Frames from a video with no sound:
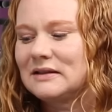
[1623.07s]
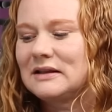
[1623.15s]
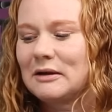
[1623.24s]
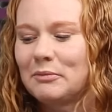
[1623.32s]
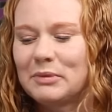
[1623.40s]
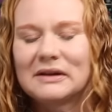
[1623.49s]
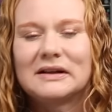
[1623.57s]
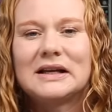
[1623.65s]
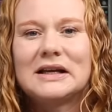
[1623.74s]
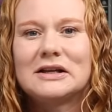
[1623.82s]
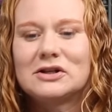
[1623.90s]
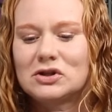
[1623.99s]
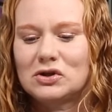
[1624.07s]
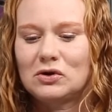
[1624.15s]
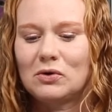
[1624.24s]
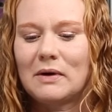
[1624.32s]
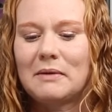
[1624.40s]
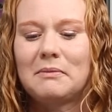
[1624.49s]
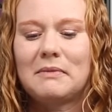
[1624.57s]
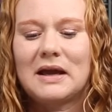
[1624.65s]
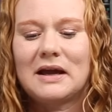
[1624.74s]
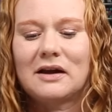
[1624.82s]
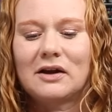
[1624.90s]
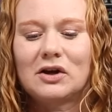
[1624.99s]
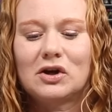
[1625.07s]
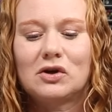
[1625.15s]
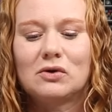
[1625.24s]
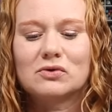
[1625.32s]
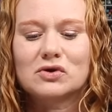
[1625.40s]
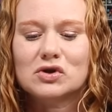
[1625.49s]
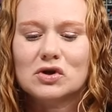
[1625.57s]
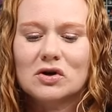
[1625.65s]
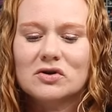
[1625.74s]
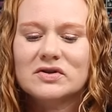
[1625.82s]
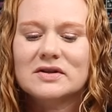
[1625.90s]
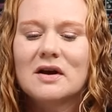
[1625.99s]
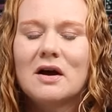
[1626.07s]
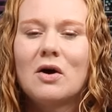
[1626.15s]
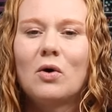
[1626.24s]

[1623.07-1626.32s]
the ability to make cute shirts